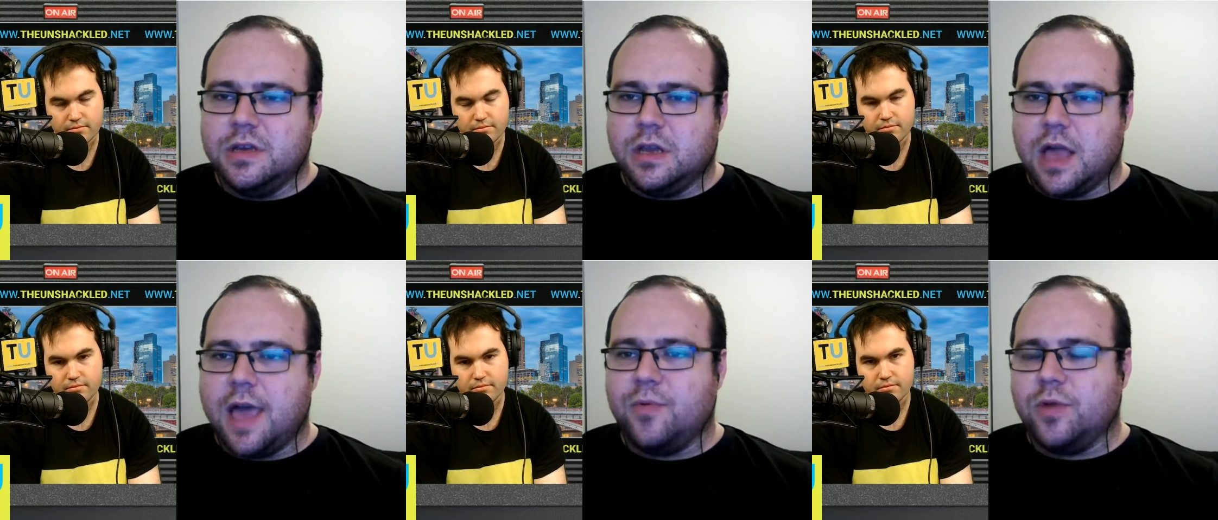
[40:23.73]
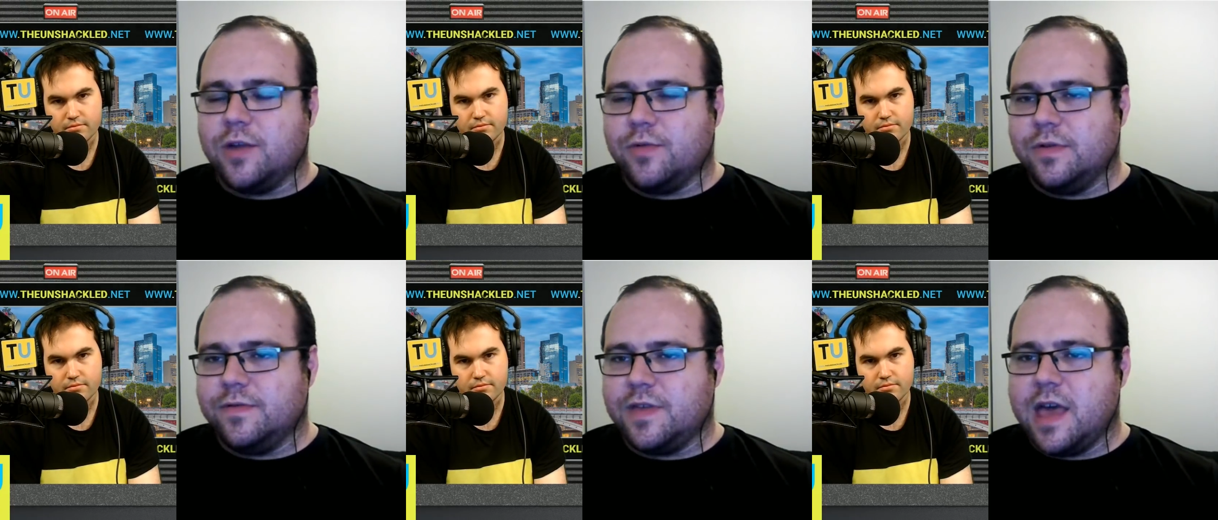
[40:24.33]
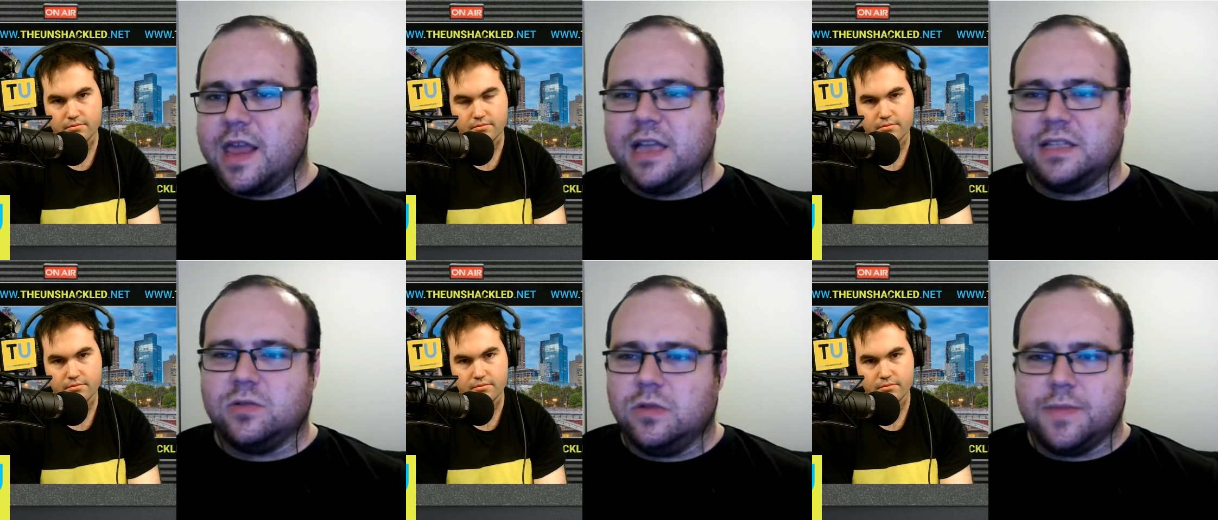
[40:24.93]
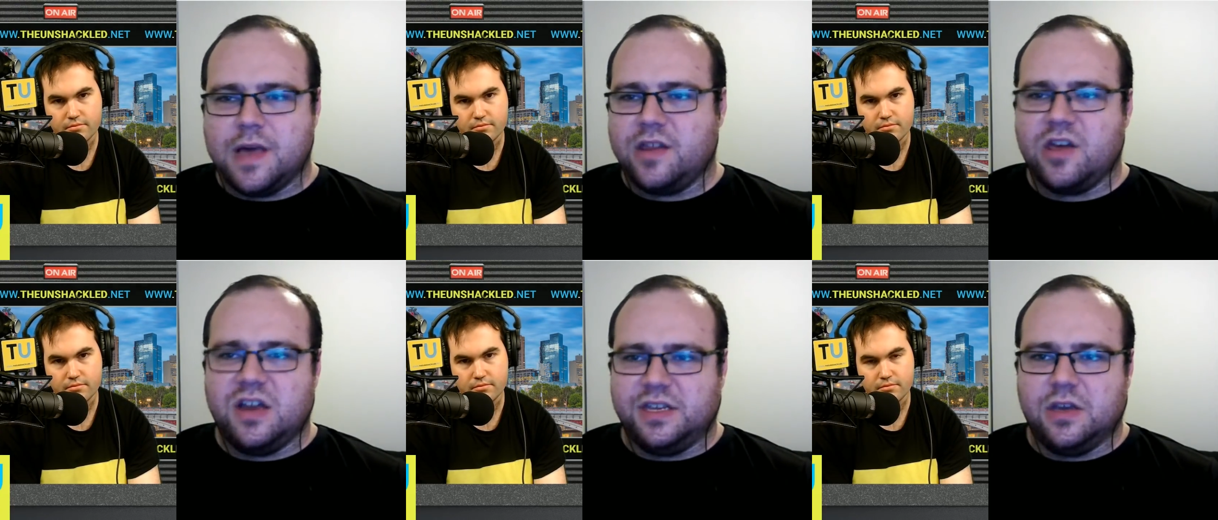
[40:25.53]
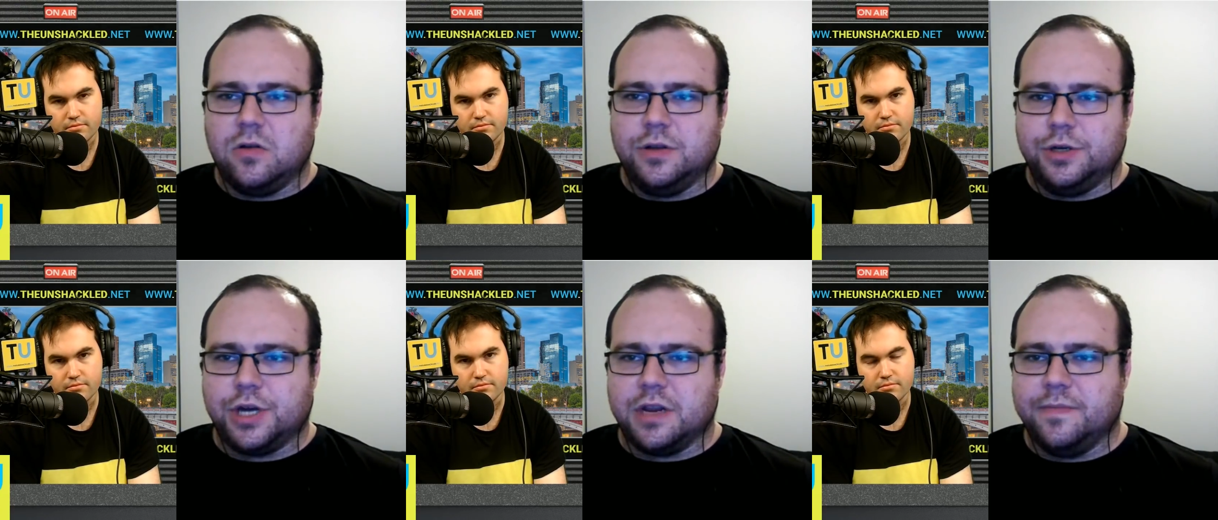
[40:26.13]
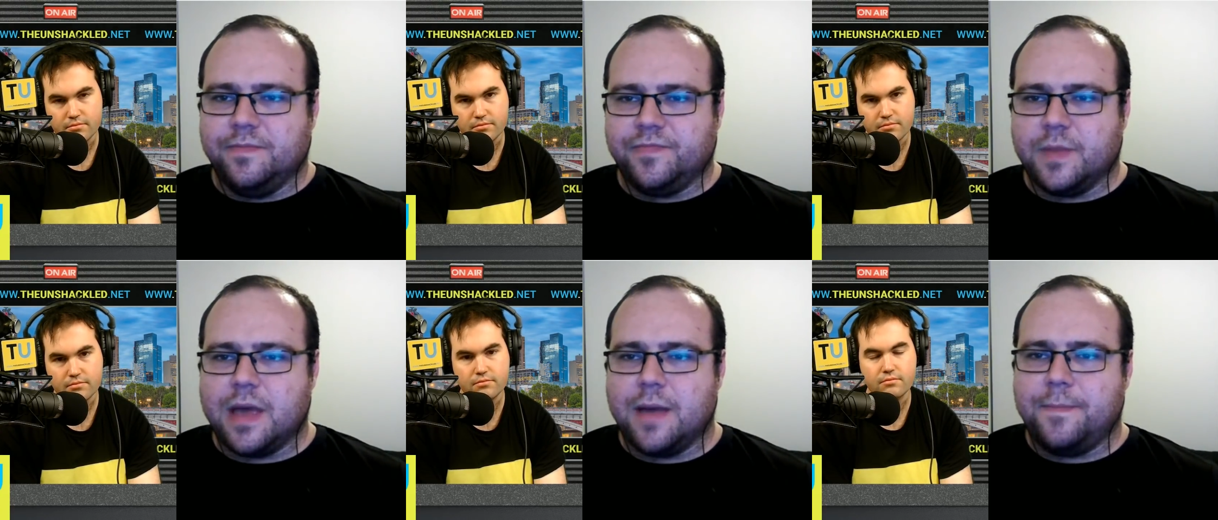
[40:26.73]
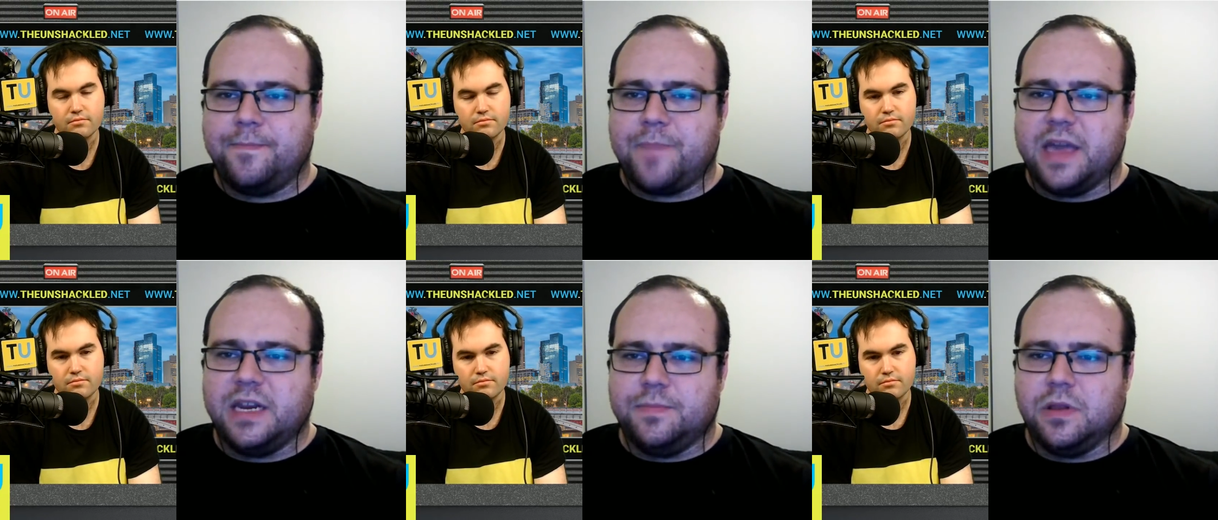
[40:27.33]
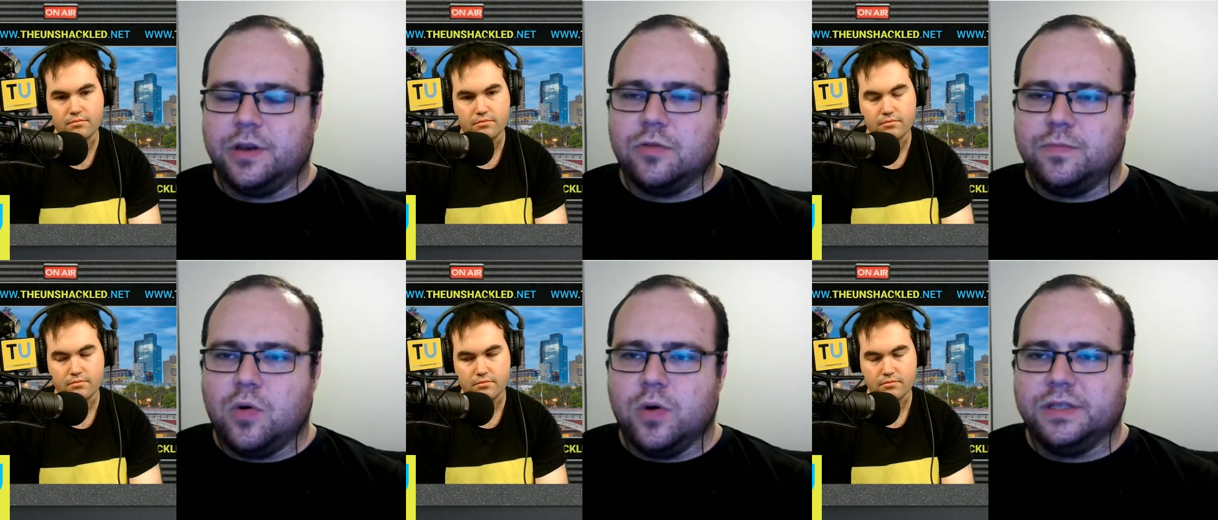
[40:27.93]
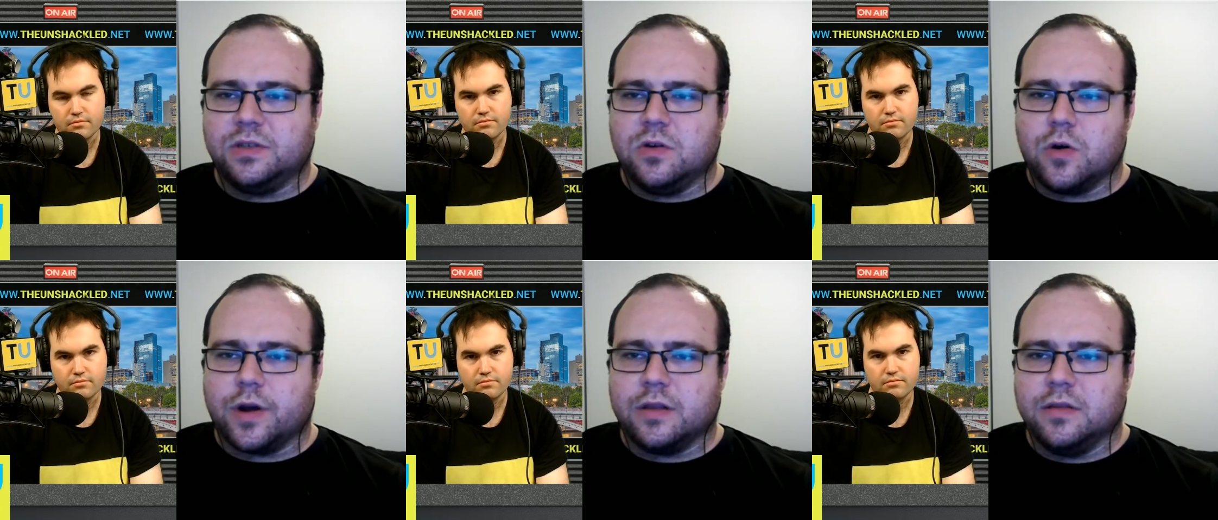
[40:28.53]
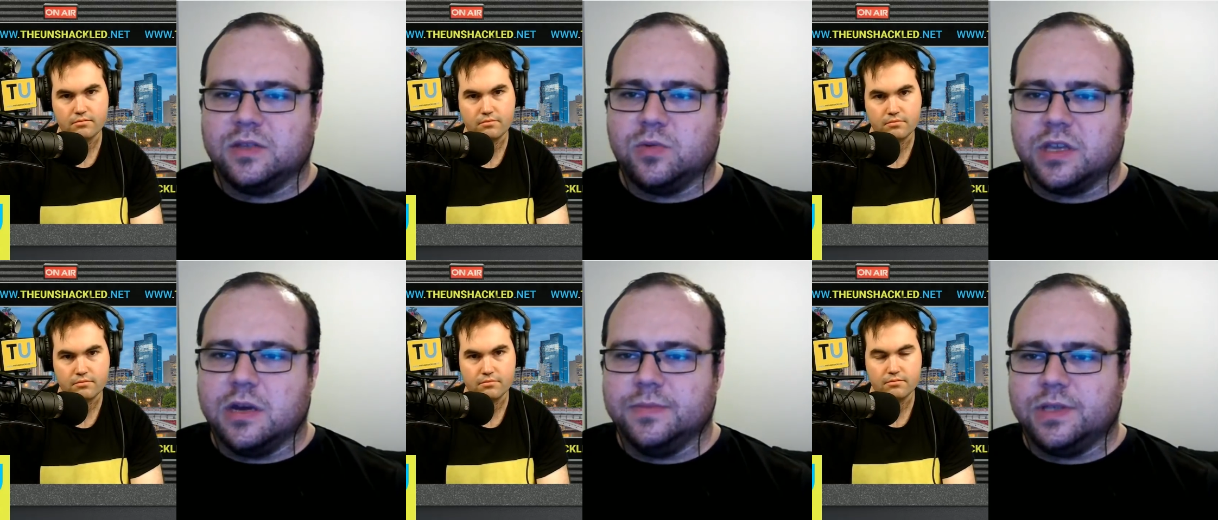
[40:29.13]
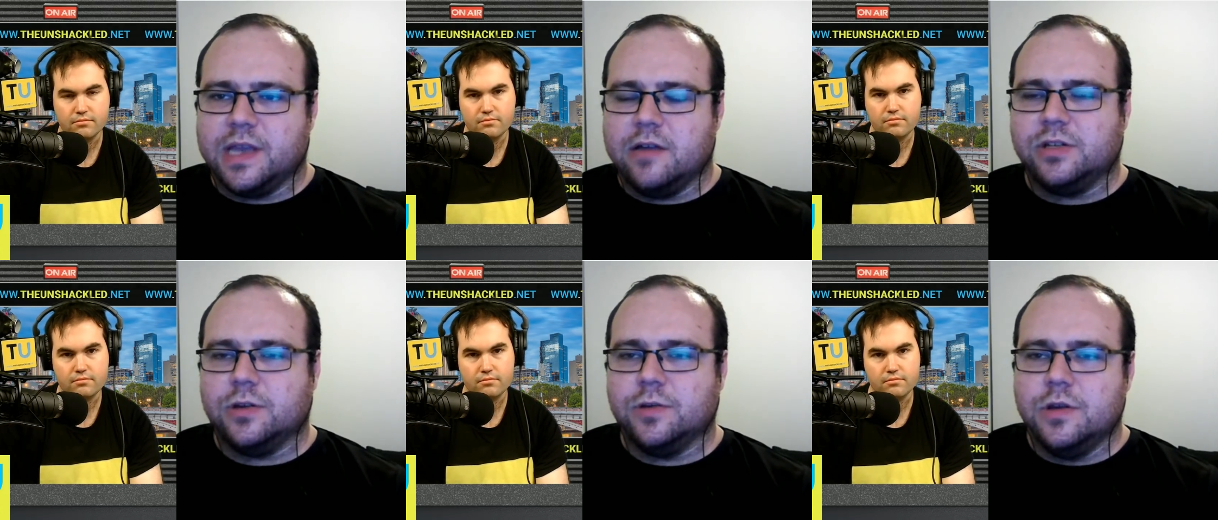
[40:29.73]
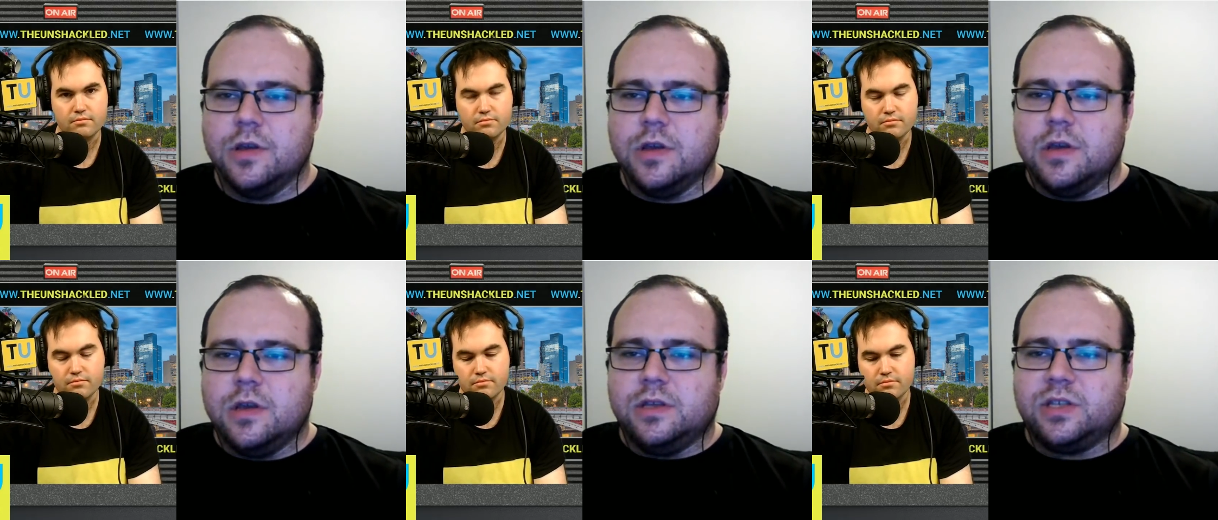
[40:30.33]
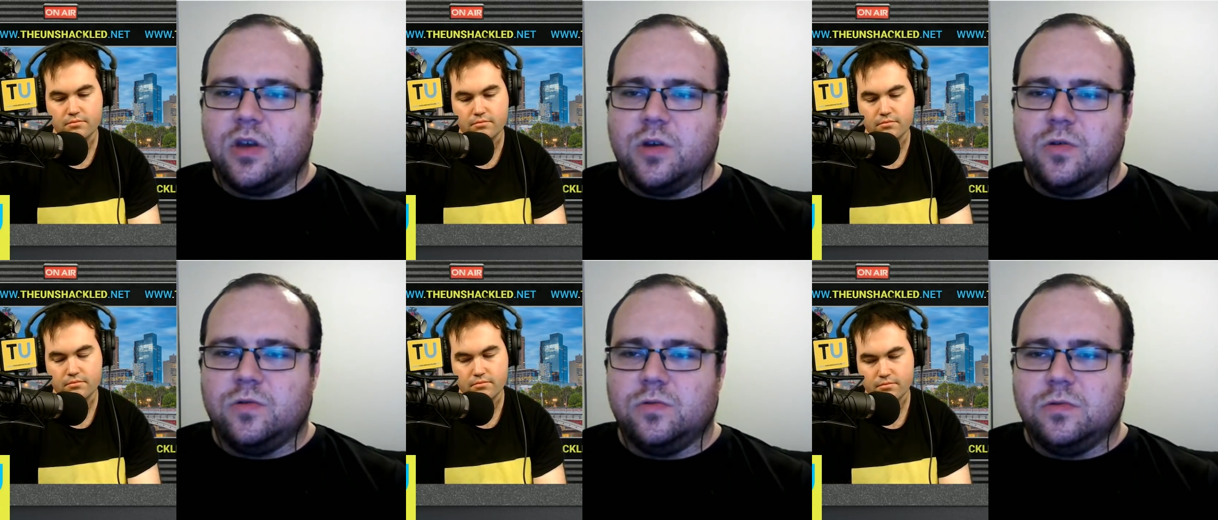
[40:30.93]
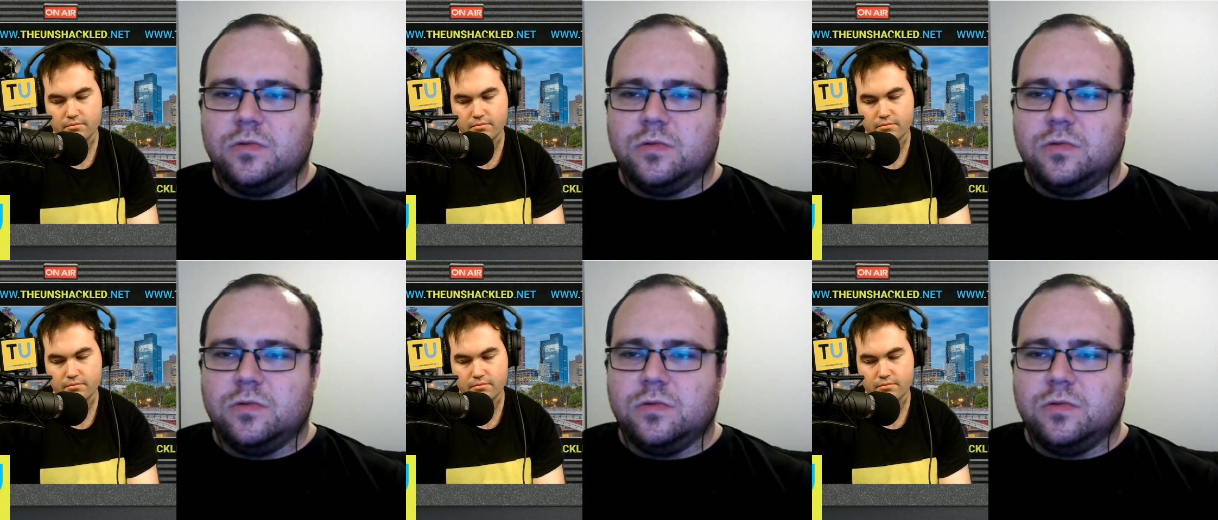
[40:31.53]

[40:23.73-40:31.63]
Speaker 1: Labor will get rid of that. It's all about ideology, about petty political point scoring. That's what it comes down to. So